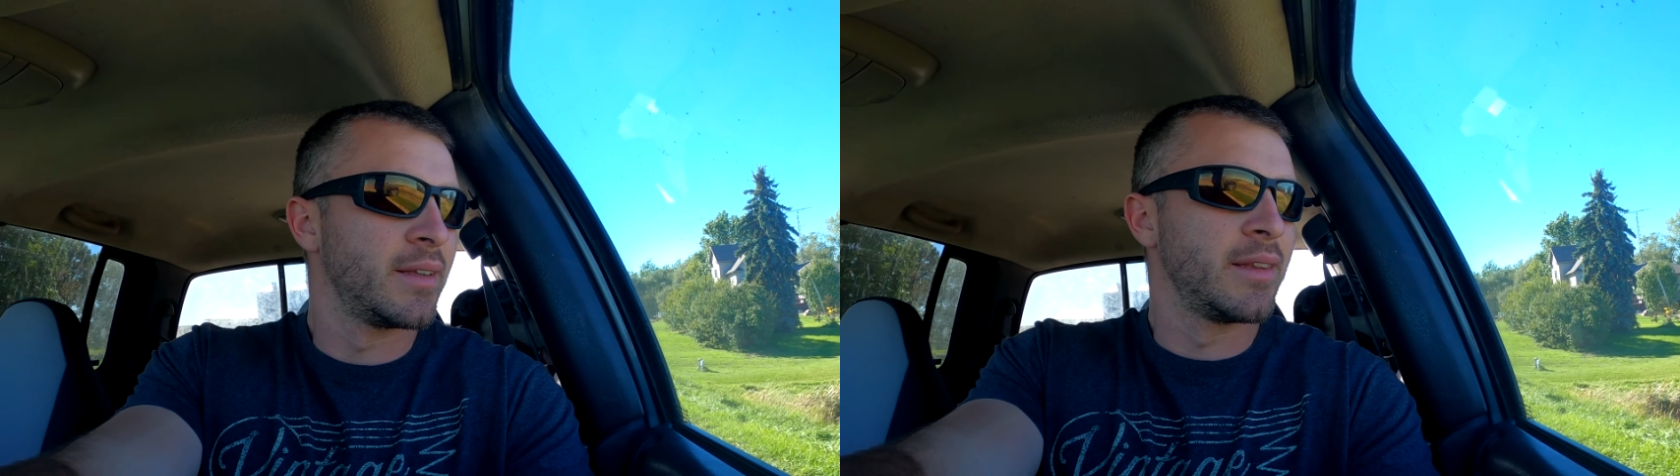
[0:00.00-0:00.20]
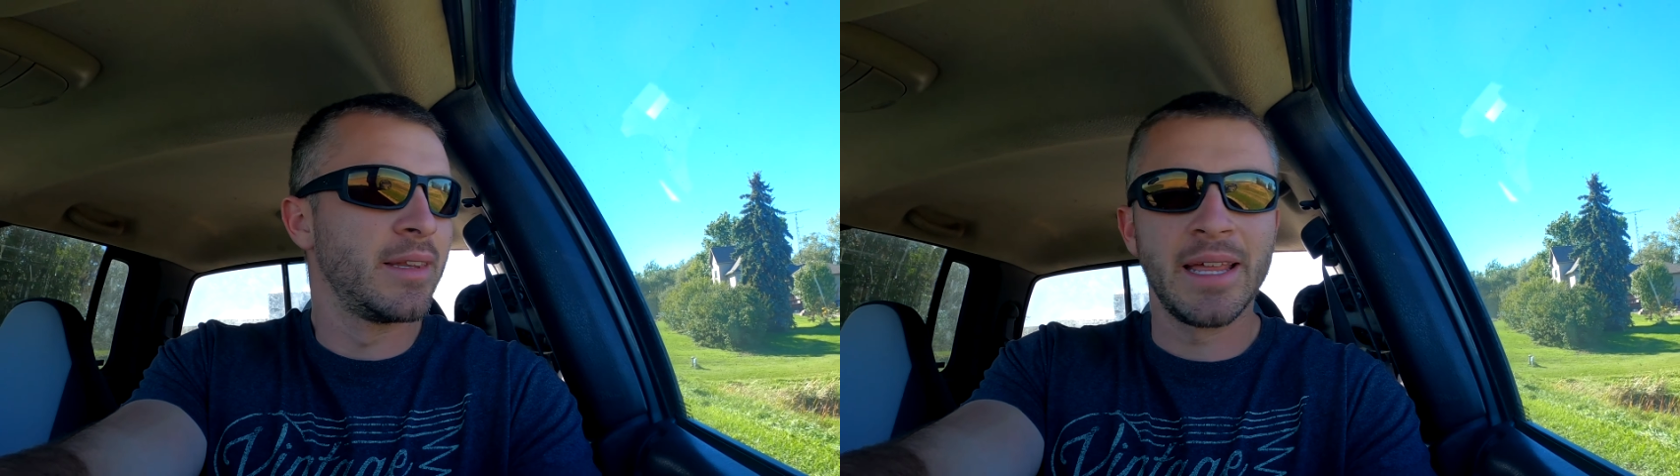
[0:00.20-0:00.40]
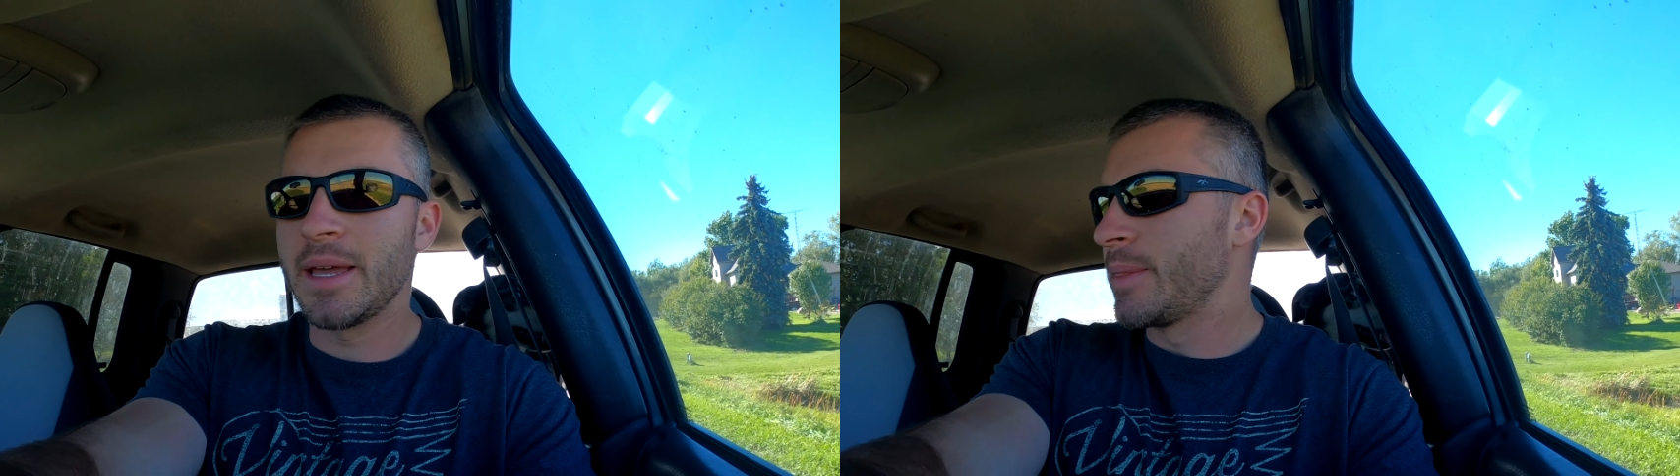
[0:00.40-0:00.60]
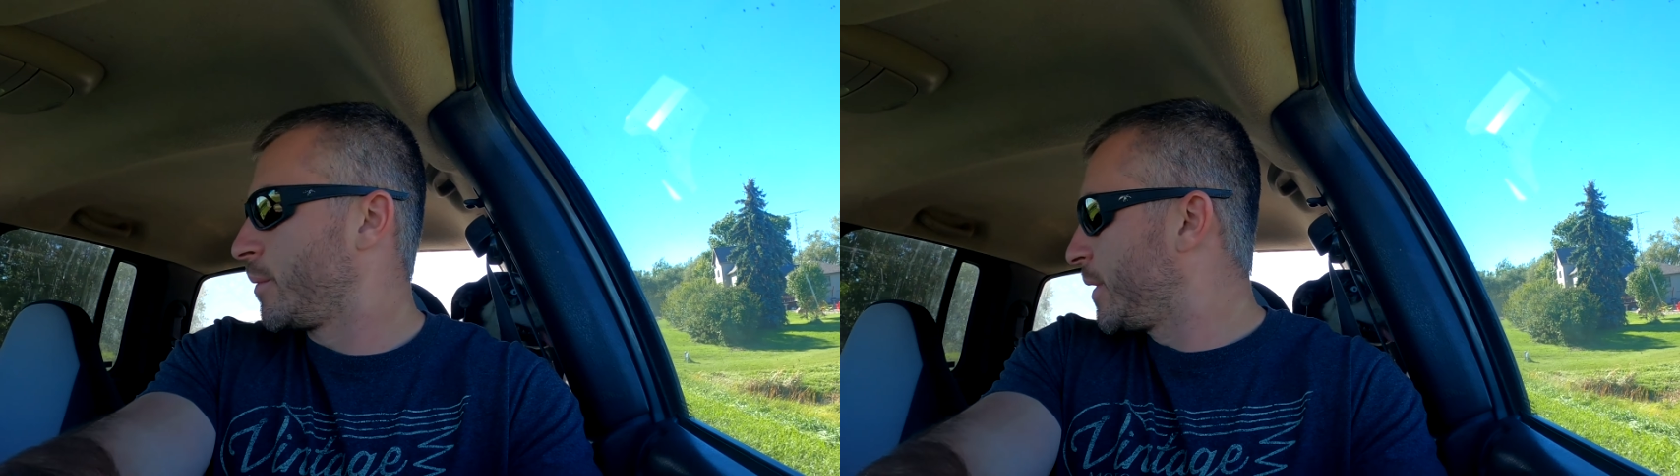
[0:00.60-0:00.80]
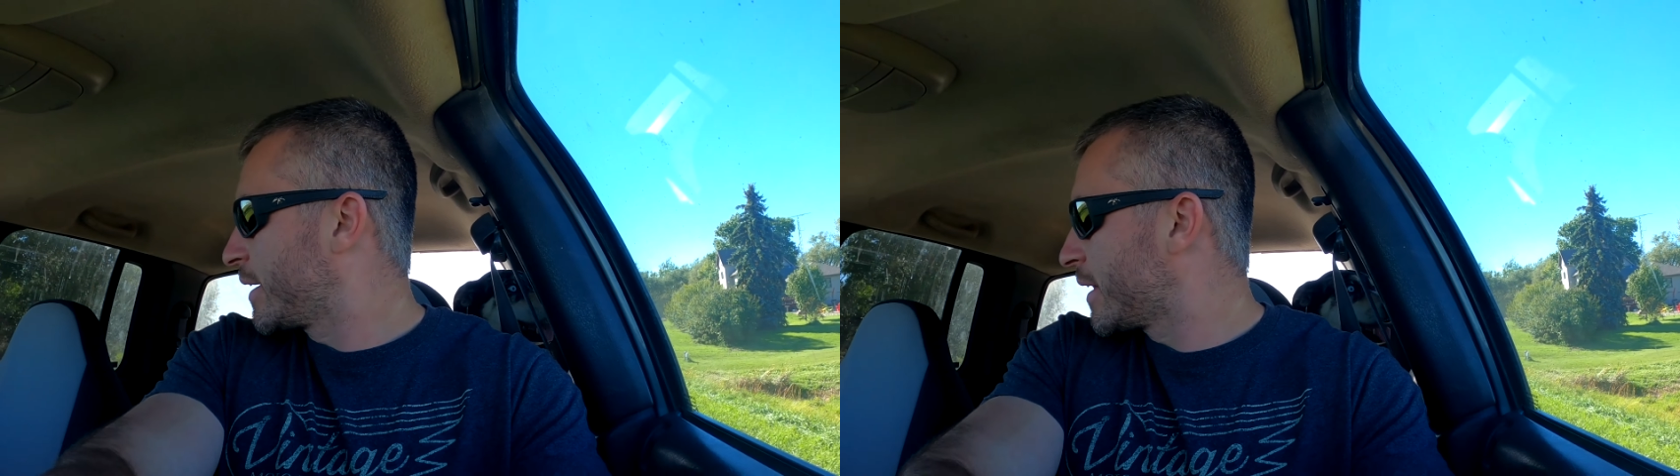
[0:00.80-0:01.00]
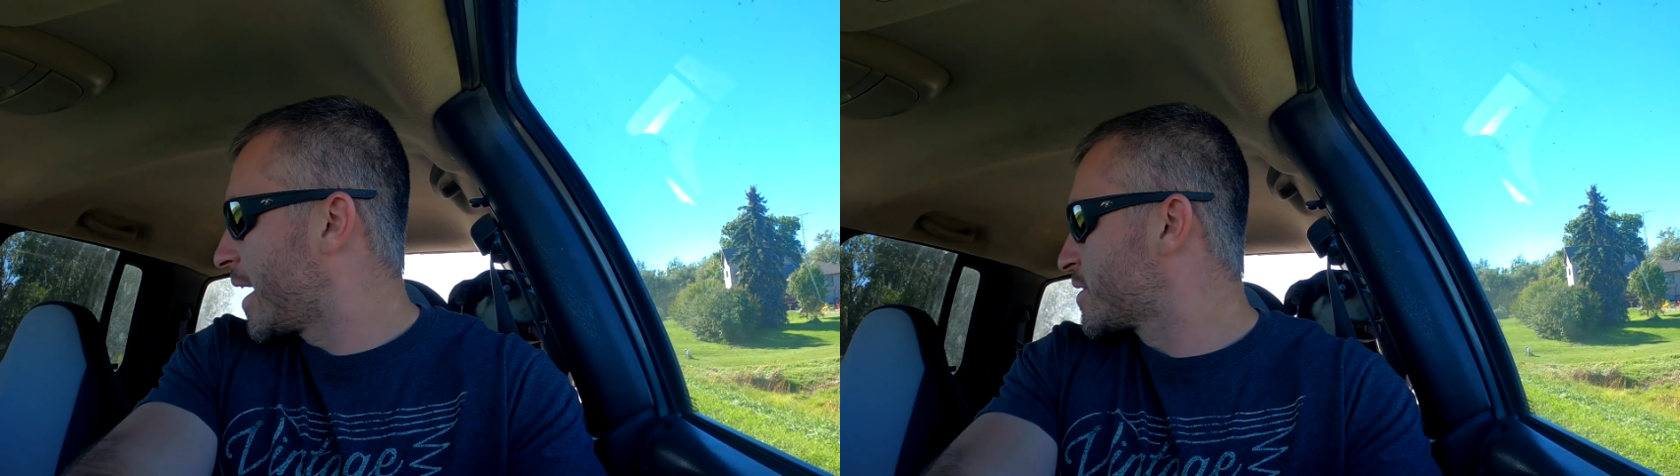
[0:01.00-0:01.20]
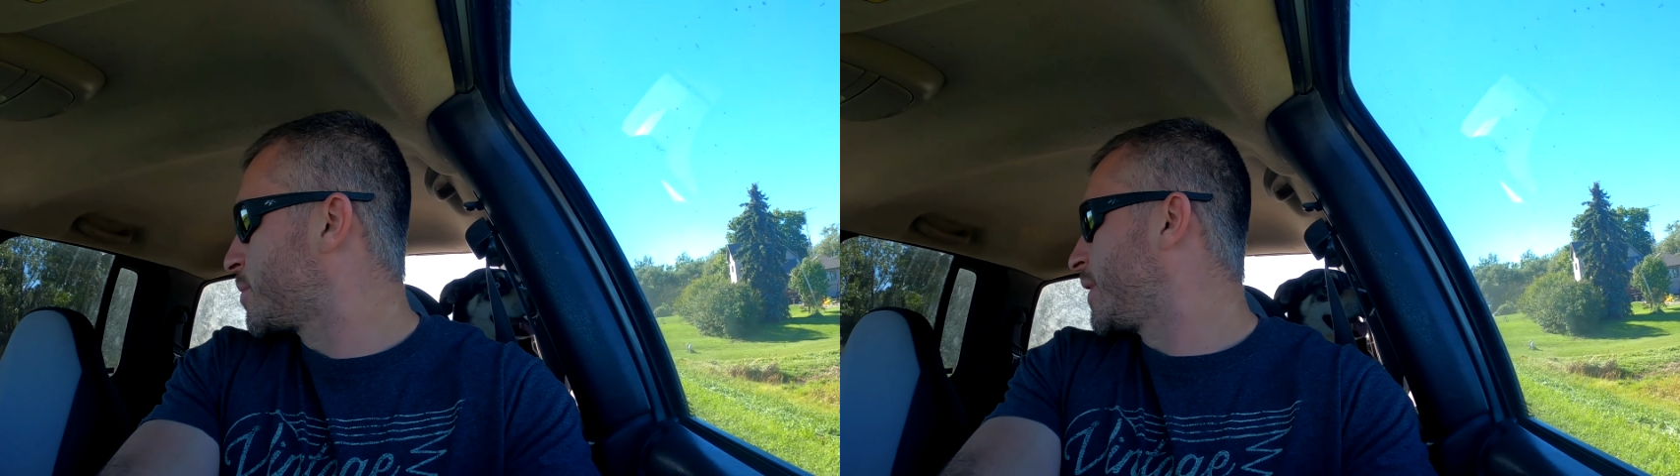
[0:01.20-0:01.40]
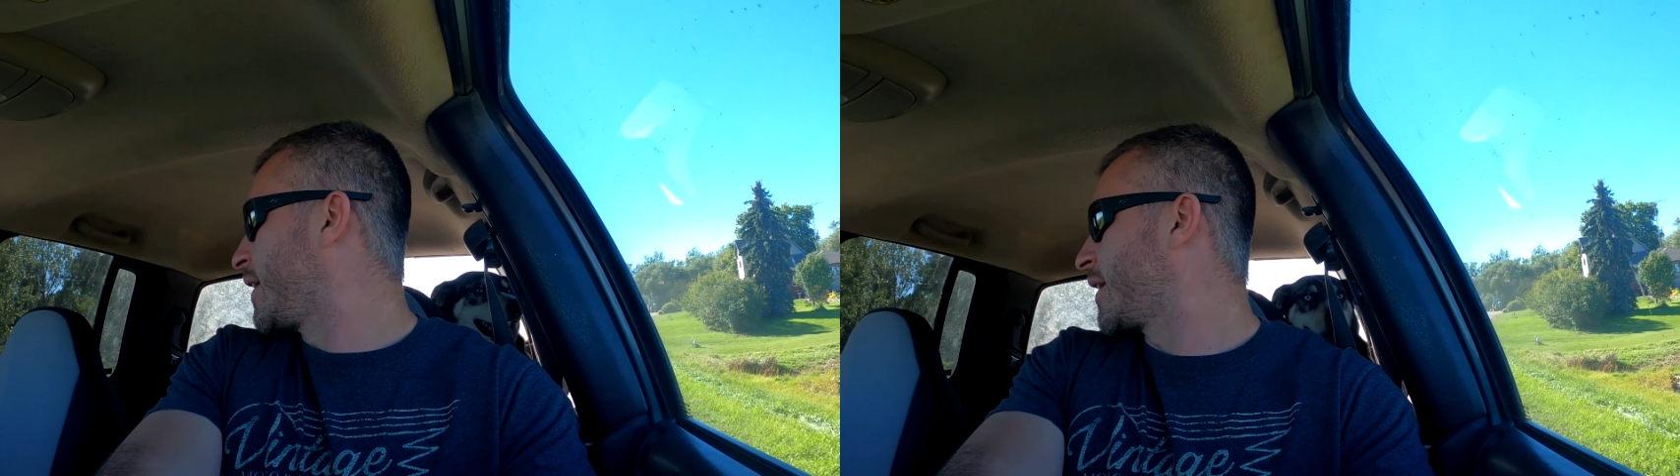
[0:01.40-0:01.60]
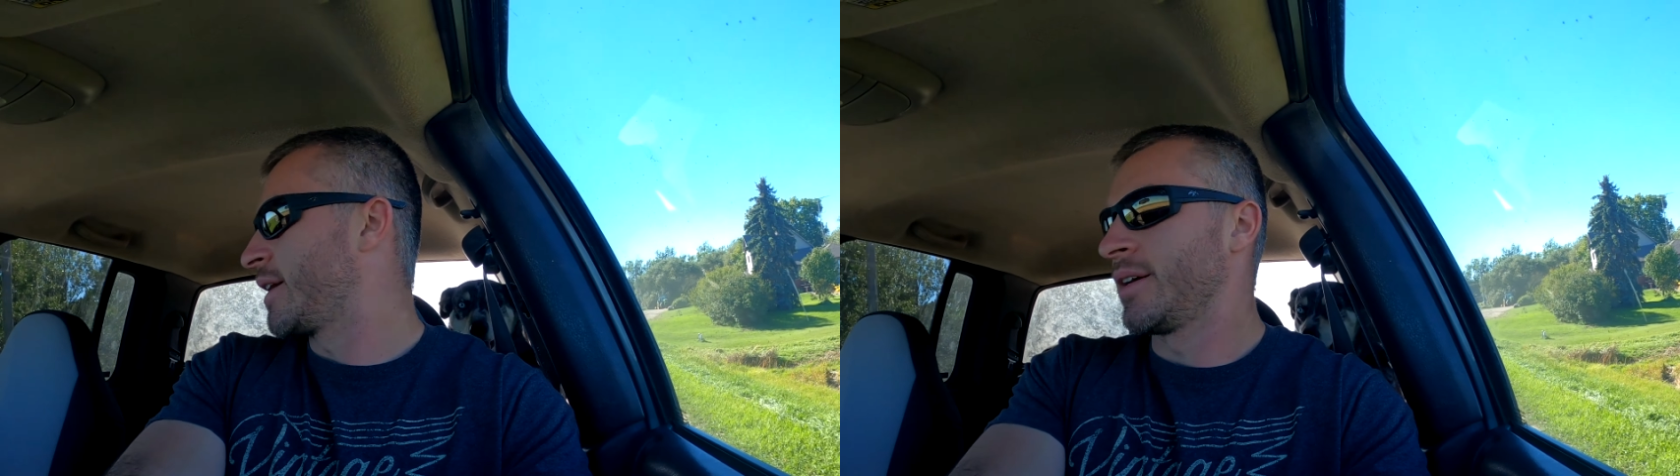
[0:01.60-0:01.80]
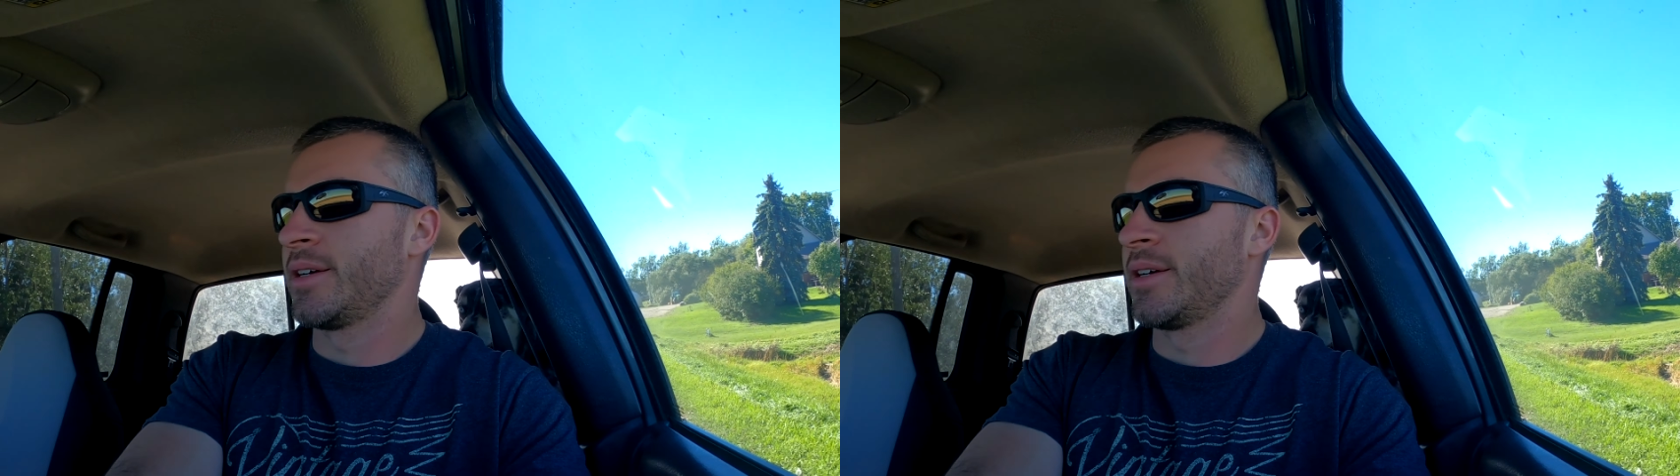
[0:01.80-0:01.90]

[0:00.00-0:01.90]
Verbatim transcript: late in the week last week,